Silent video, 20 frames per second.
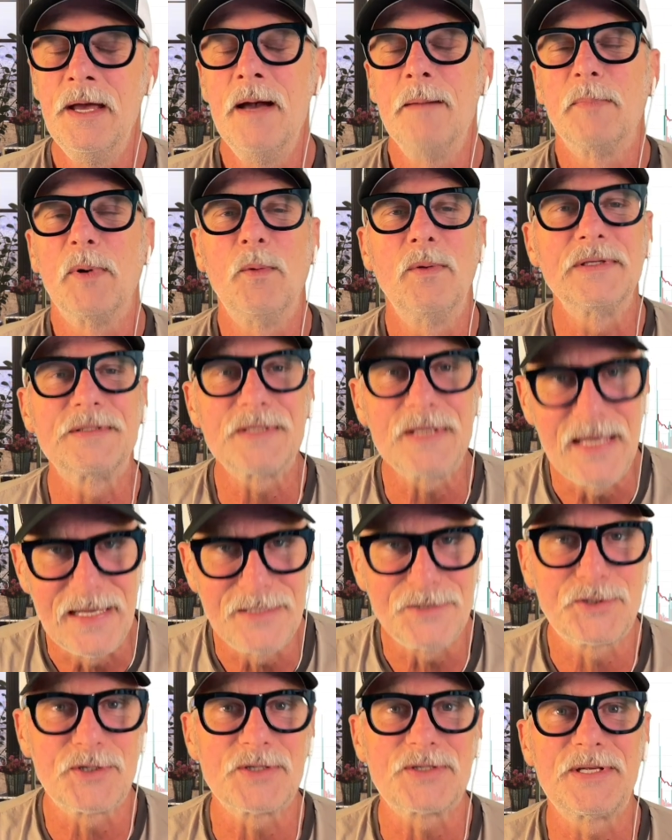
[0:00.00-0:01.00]
But what's
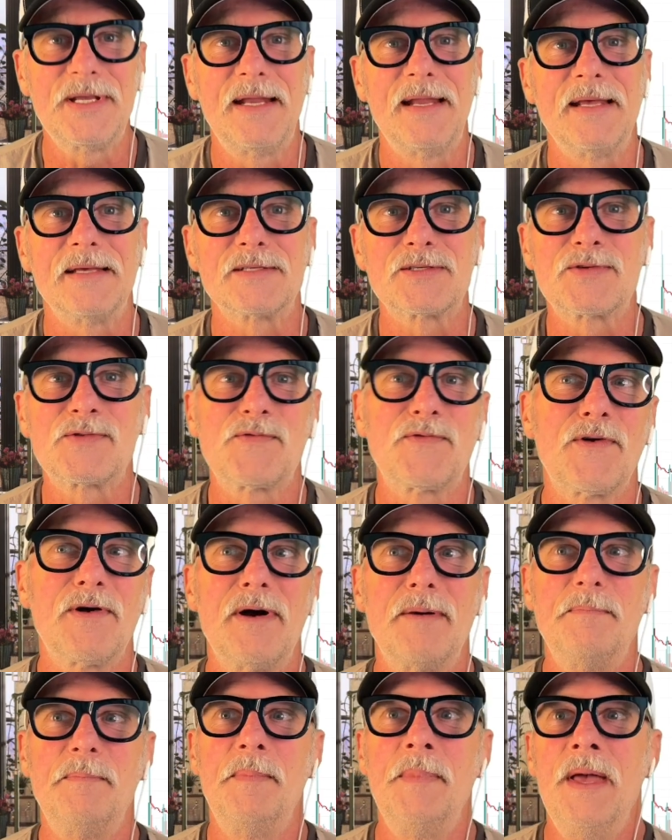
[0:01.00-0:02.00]
interesting is
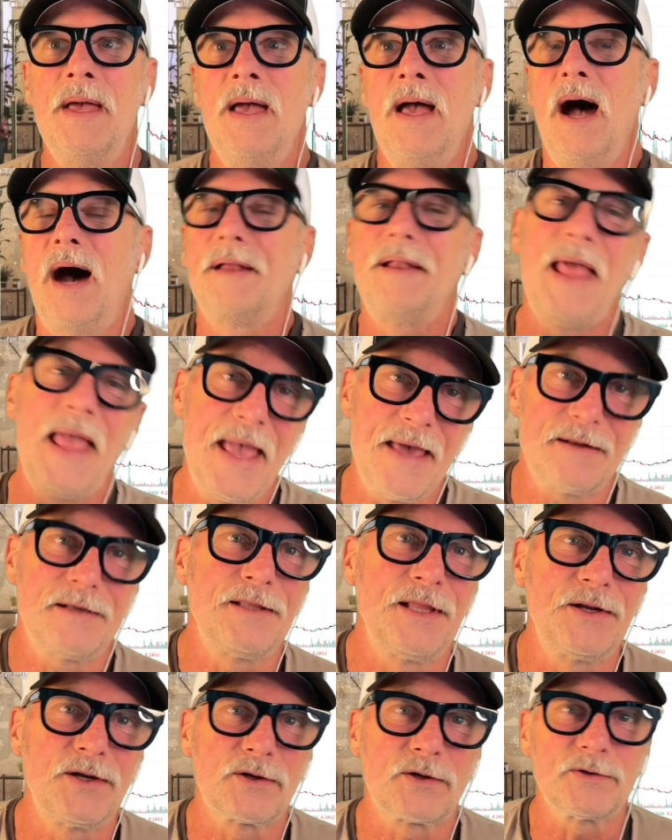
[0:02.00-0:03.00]
from an
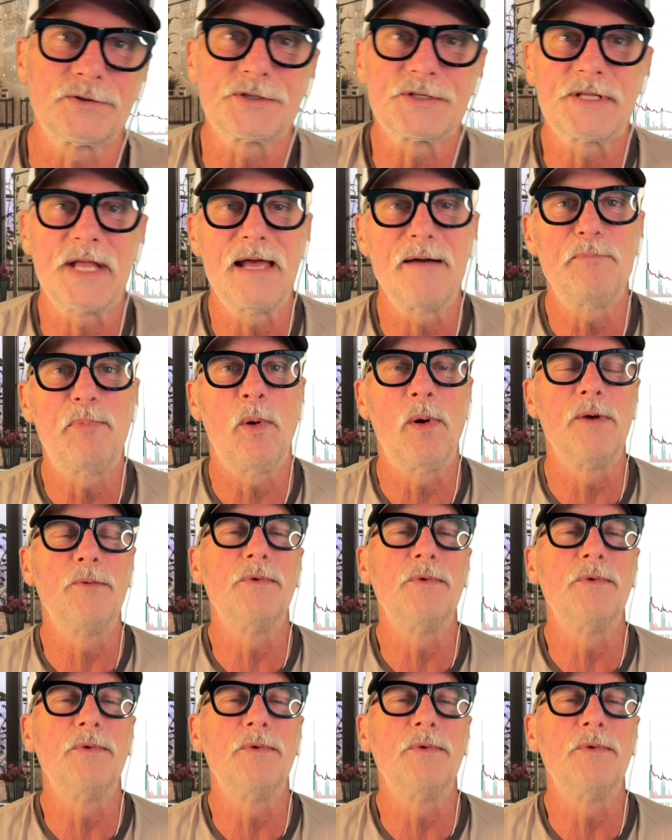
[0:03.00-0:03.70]
analytical standpoint,